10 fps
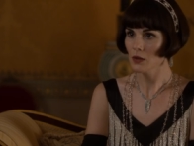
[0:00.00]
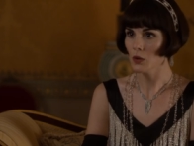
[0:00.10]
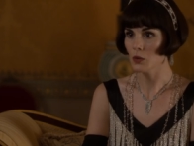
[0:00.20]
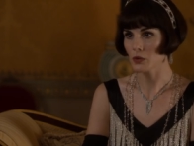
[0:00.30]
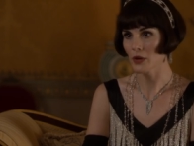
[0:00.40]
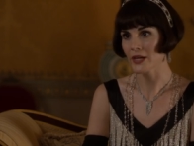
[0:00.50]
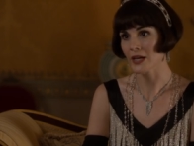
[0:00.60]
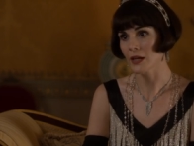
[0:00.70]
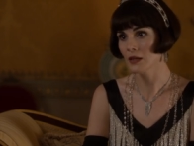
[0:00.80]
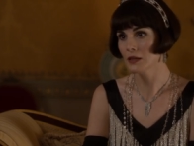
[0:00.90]
Oh,
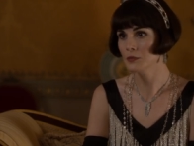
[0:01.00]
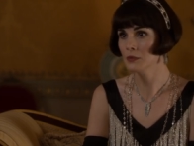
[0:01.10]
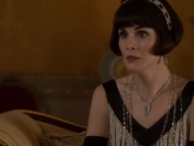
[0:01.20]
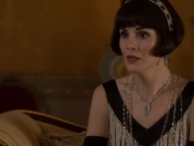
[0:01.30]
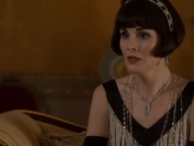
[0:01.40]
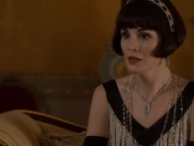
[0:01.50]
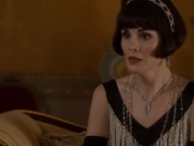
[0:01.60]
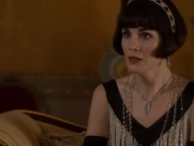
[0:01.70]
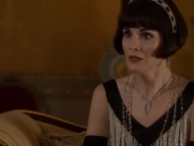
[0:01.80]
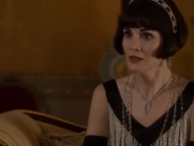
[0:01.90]
Granny. No, no,
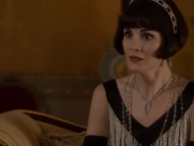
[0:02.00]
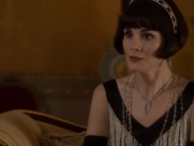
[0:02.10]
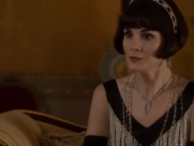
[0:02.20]
no.